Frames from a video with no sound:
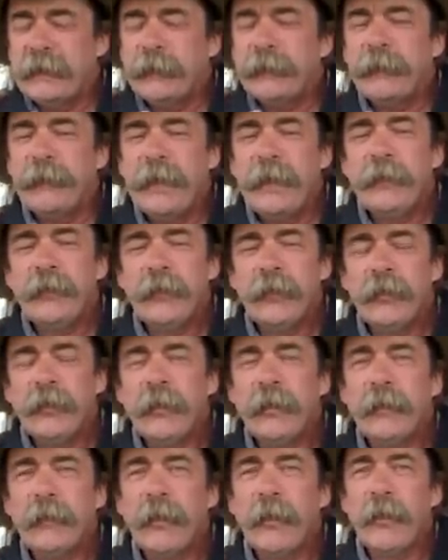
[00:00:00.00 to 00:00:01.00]
People who
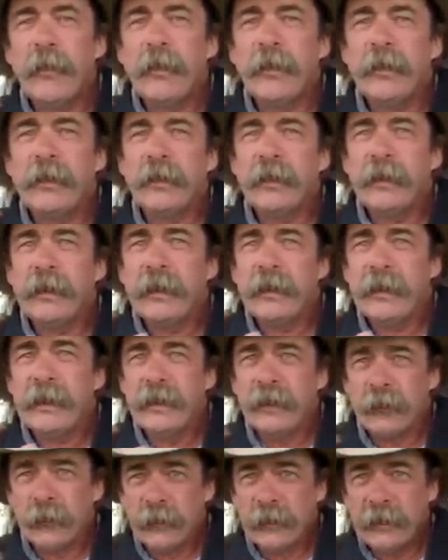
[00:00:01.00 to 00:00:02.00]
are born in
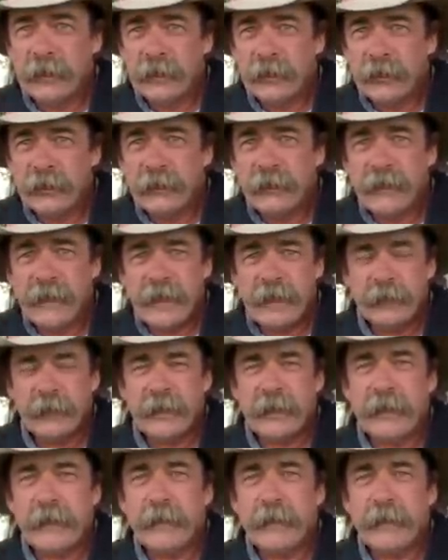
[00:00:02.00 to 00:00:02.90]
a really good family,